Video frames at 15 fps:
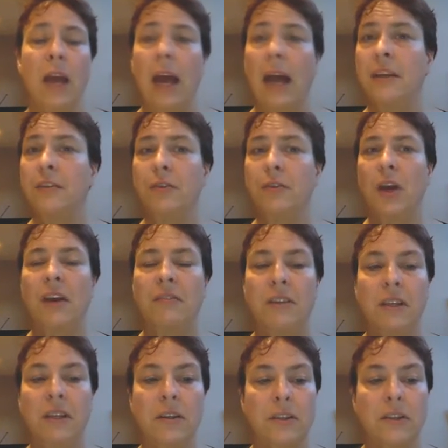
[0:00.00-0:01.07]
And if you have
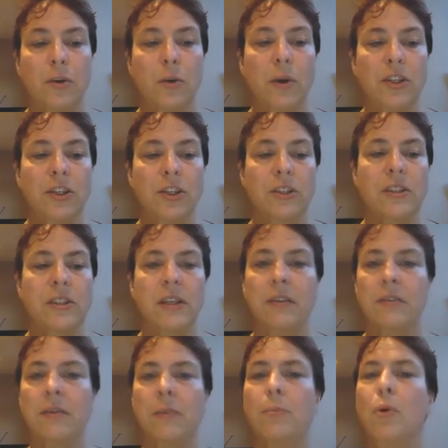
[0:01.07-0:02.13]
any other questions,
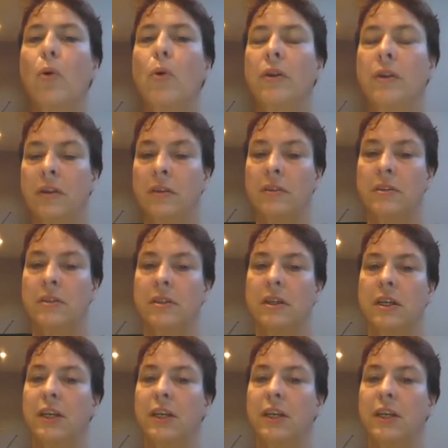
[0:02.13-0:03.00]
here are important,